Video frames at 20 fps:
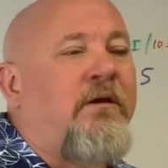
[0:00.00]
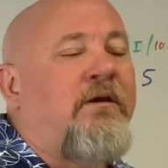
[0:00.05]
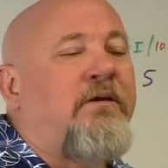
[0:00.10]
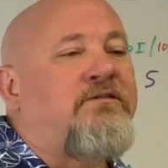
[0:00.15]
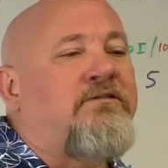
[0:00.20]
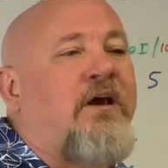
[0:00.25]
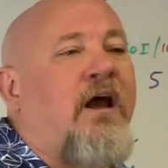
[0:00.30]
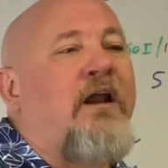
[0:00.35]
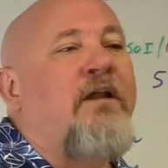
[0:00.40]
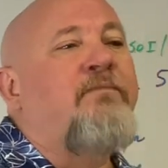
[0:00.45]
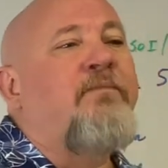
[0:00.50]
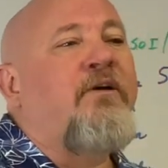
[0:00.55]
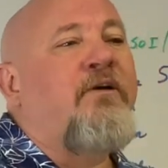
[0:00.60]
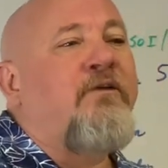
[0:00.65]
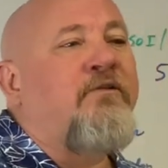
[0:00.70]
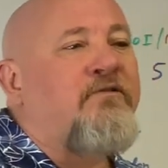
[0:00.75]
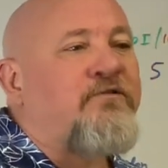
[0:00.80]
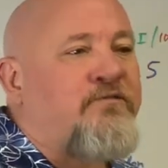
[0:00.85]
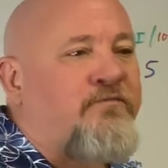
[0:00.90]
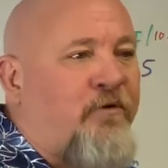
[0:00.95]
John and Mary,
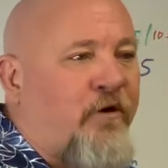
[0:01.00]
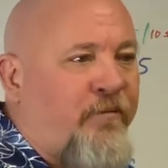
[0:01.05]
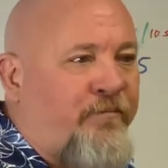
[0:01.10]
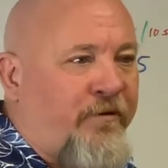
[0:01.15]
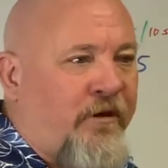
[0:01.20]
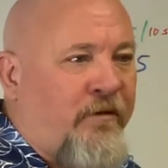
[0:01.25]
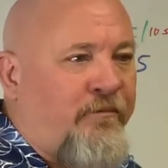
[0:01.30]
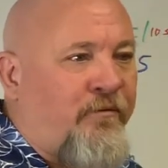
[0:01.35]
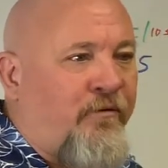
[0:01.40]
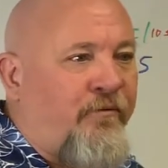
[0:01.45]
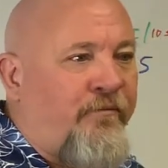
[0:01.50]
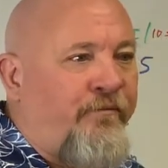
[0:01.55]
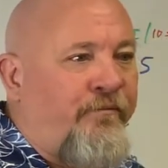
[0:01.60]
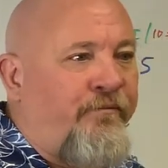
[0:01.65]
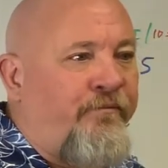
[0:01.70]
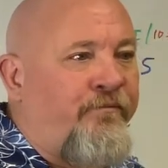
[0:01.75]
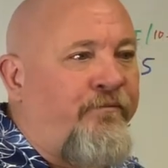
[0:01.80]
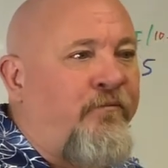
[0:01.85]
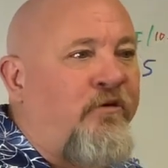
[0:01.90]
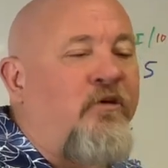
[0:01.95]
you're smart people.
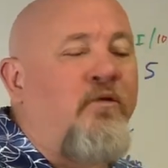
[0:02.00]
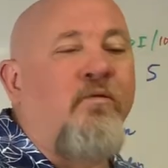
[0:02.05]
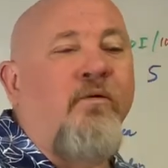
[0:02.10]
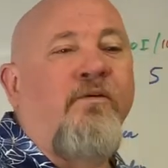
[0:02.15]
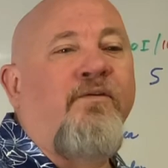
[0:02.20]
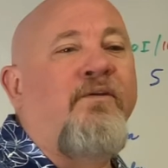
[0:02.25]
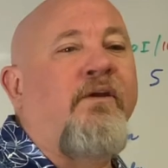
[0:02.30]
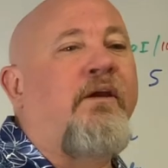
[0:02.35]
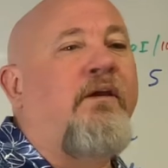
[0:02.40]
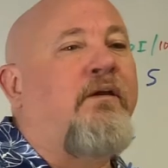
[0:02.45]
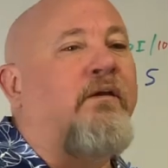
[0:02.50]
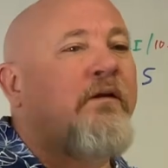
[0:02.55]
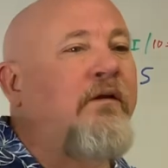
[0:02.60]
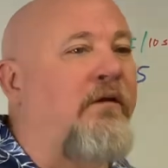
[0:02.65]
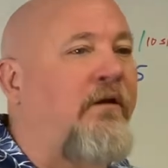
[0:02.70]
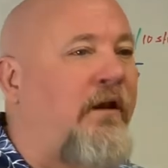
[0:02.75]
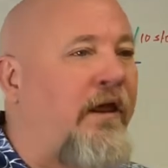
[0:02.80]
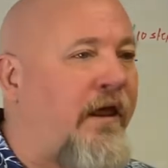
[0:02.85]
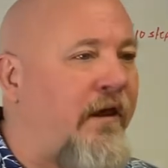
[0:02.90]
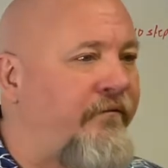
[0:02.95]
You were thinking
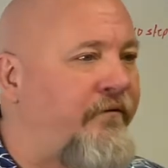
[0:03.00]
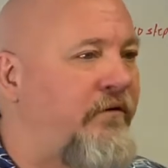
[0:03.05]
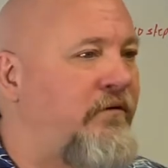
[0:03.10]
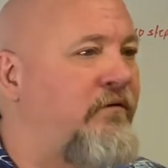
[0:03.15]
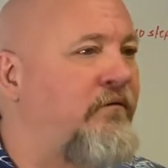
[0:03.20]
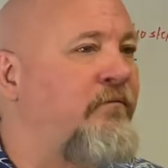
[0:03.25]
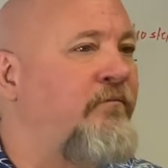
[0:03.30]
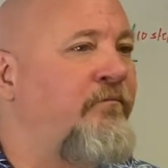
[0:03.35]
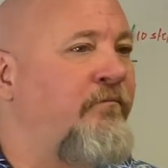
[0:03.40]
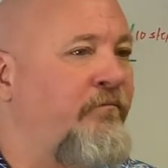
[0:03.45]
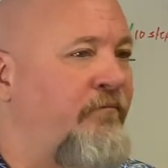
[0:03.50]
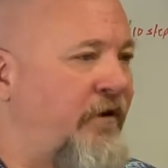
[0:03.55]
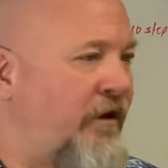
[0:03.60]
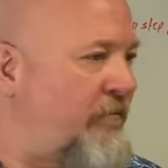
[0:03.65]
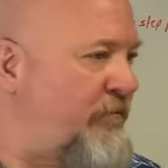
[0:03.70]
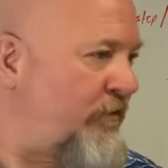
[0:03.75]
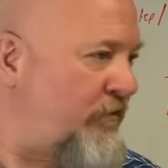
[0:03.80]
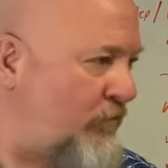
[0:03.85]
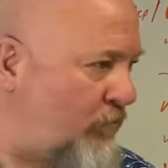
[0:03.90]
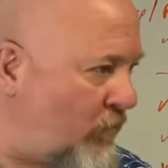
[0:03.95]
11,
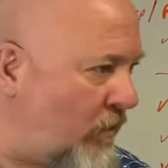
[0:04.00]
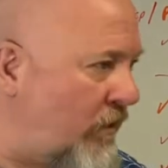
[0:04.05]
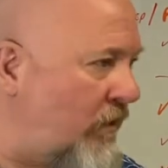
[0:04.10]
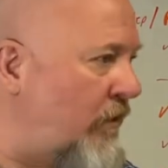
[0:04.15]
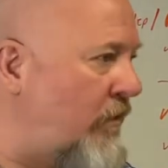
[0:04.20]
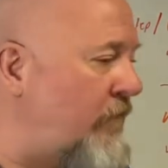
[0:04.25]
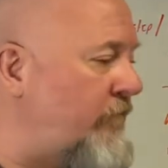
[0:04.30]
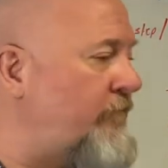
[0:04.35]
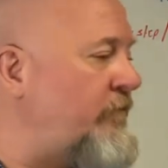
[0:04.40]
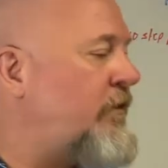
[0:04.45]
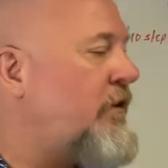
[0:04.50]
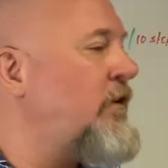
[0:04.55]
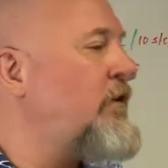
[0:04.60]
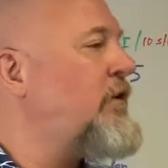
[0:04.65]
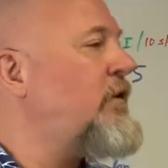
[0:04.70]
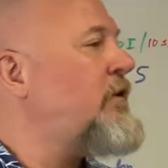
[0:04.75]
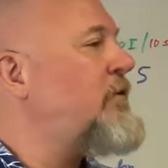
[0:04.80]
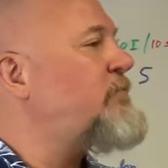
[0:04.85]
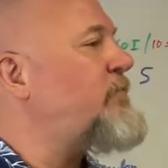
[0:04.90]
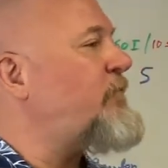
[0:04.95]
maybe 12
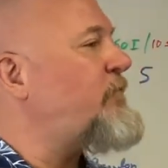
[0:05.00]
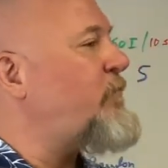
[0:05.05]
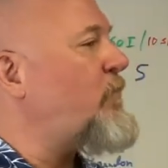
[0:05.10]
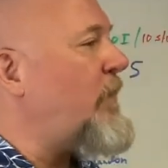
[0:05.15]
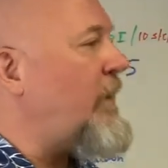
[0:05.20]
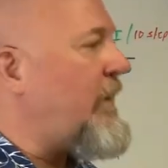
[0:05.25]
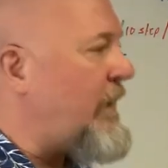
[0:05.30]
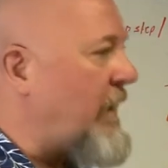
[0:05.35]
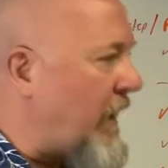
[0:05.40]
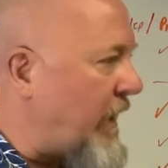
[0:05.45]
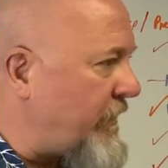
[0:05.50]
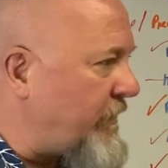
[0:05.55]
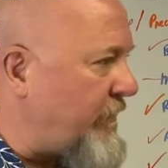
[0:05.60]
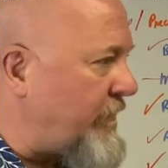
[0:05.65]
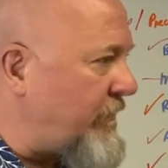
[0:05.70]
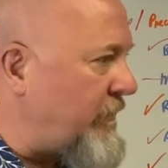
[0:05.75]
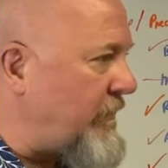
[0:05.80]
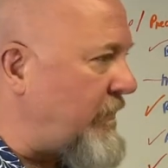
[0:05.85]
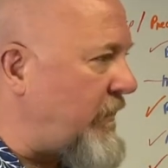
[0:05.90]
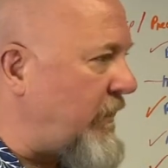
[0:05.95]
before I got here
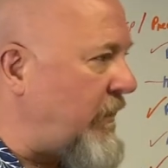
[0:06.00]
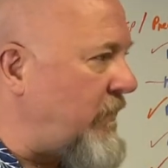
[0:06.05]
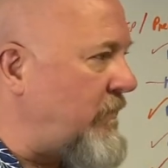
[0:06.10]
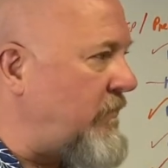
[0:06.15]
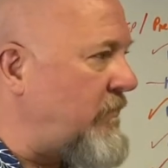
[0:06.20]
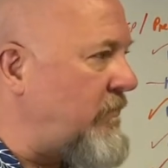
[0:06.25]
today.